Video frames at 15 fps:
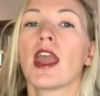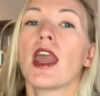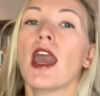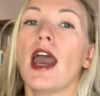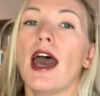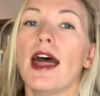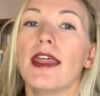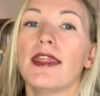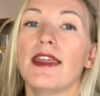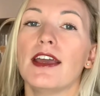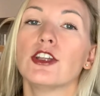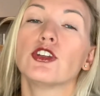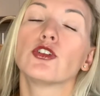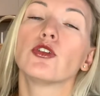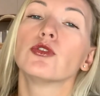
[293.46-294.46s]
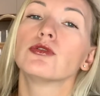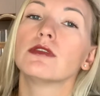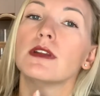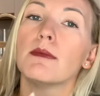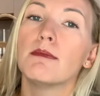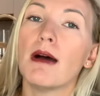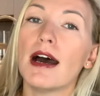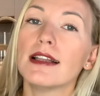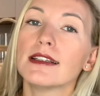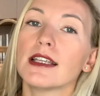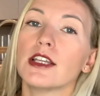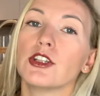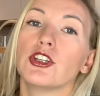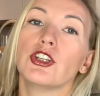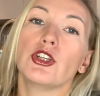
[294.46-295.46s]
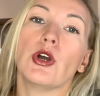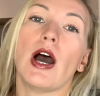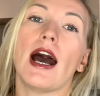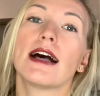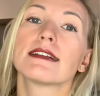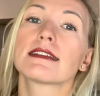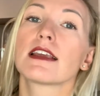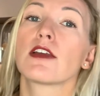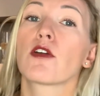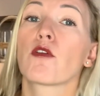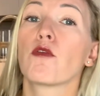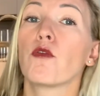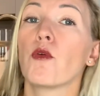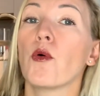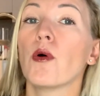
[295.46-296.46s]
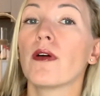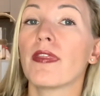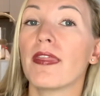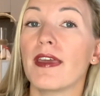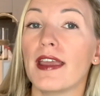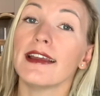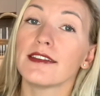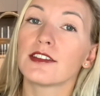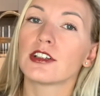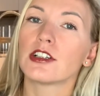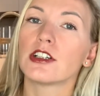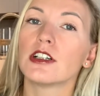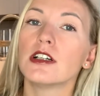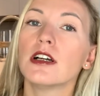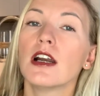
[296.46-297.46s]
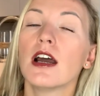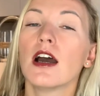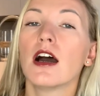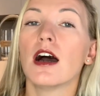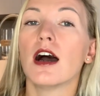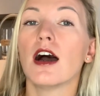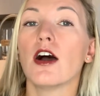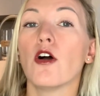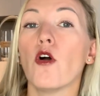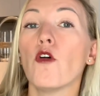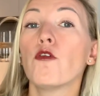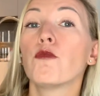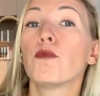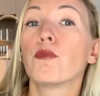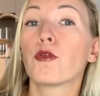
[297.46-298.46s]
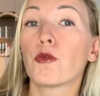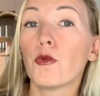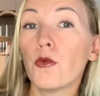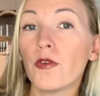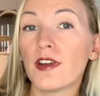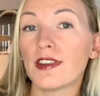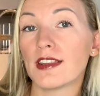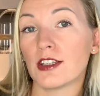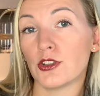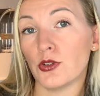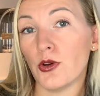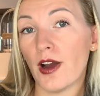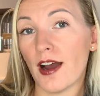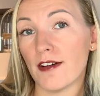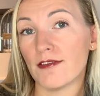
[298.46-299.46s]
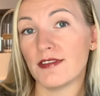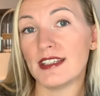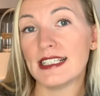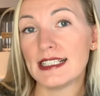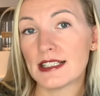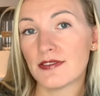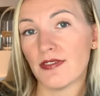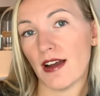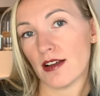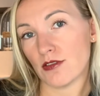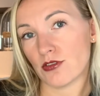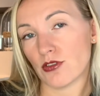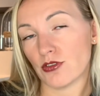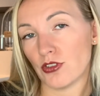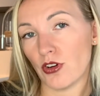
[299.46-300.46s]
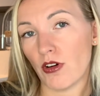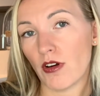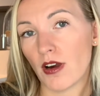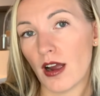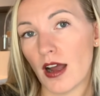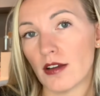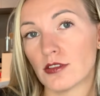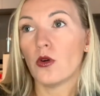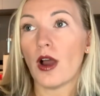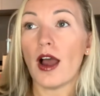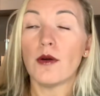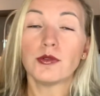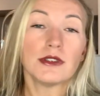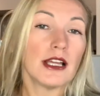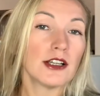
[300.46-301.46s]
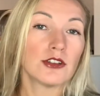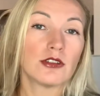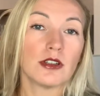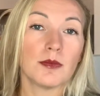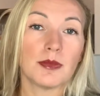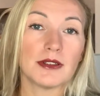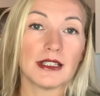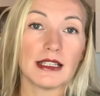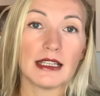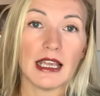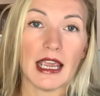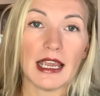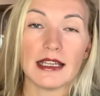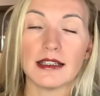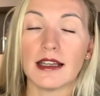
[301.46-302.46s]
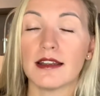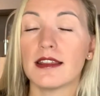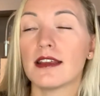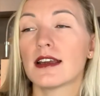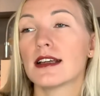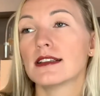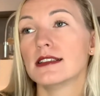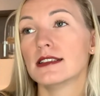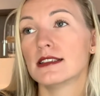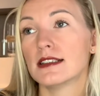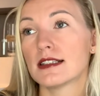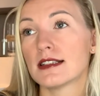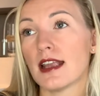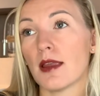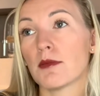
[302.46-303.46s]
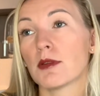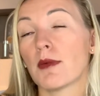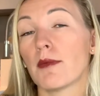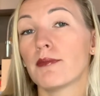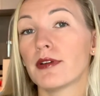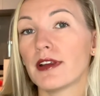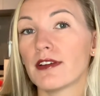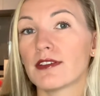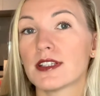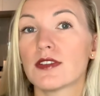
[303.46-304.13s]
and then you go to the bank and you're asking for the letter of proving that you have these funds on your account. I would like to repeat again, I think I did the same in my previous